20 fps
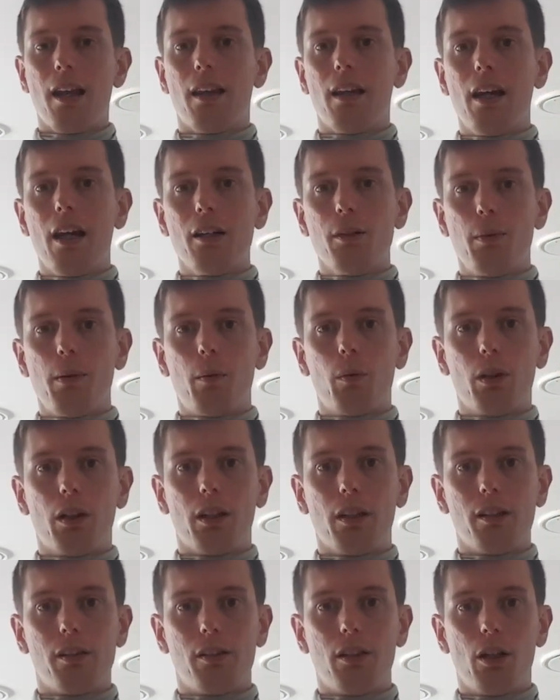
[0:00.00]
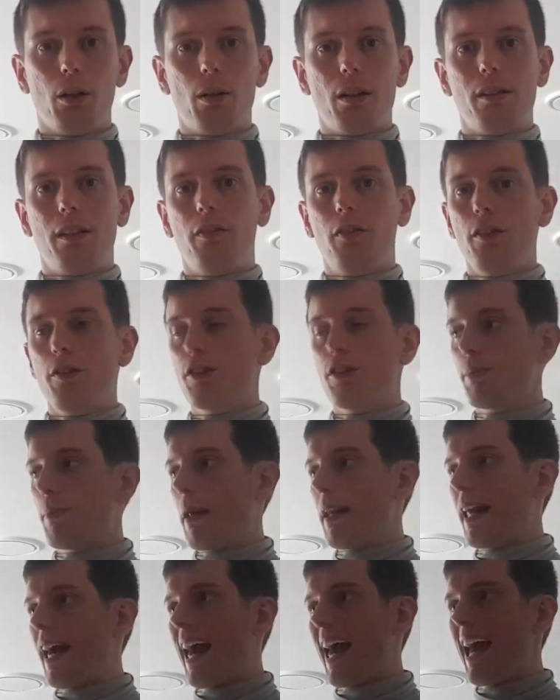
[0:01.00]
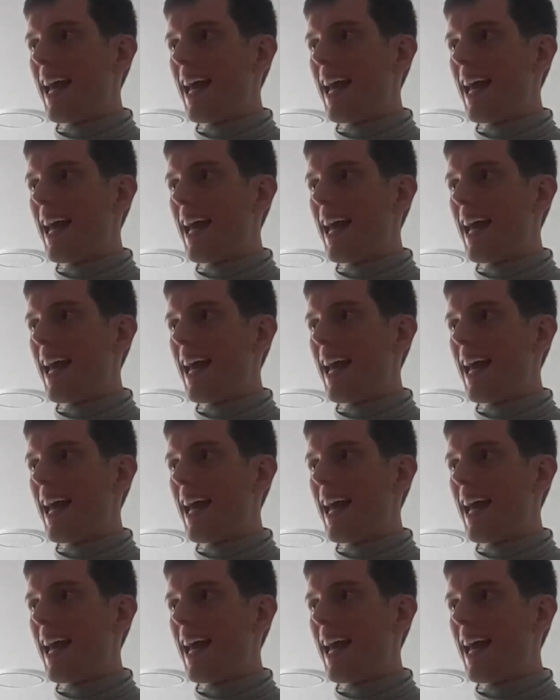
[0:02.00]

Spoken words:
The next bit, what you need to do is if you've spent